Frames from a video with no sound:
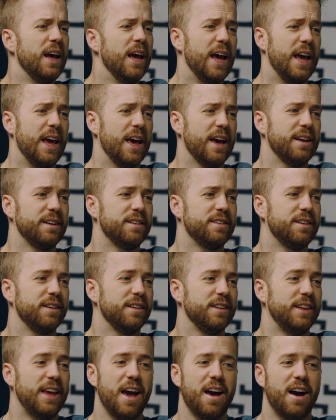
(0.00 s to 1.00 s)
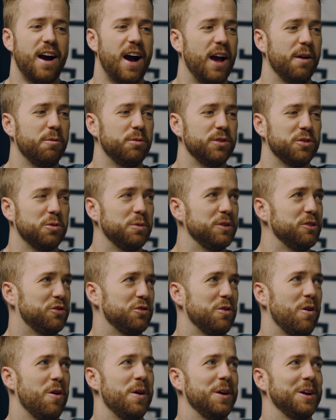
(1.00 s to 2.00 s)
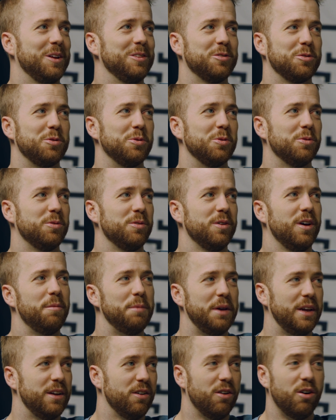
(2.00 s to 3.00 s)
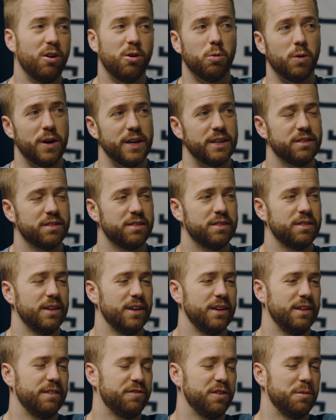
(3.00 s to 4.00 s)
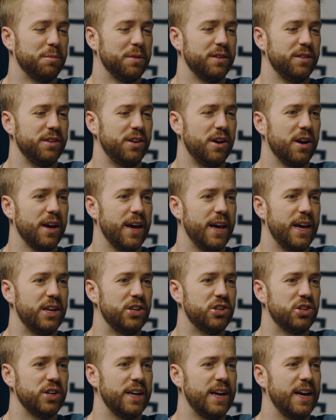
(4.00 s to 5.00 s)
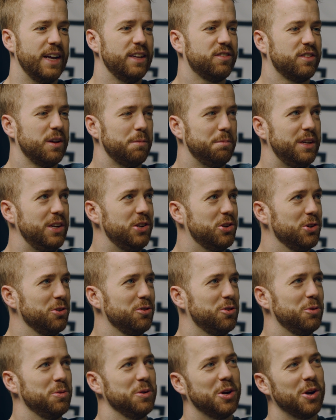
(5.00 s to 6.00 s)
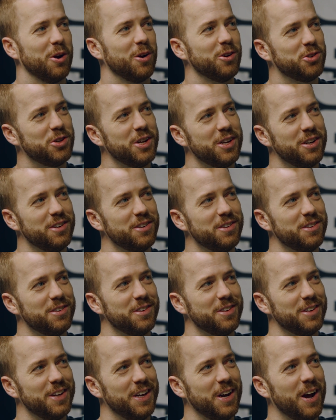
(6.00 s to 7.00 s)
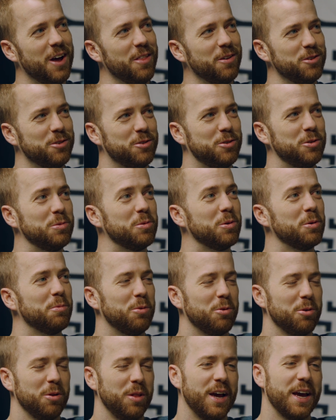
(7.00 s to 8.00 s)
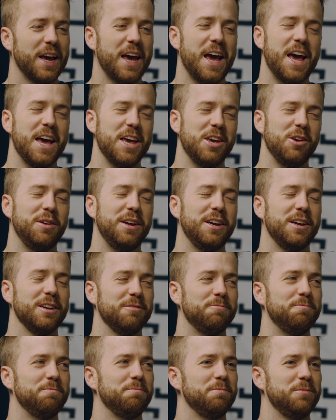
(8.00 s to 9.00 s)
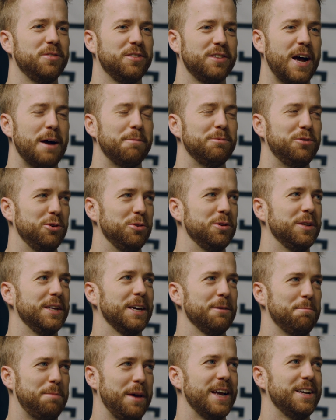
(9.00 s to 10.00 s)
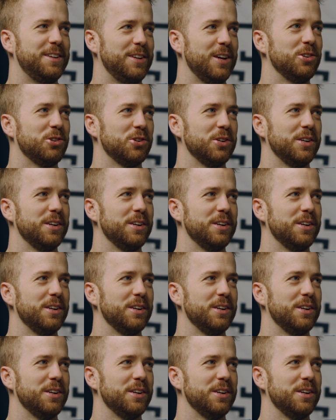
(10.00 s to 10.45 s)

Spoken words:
And yeah, I was always drawing in school. I mean, always, from a young age. And I had some teachers who encouraged it, and others who were more like, hey, you need to stop doodling and pay attention.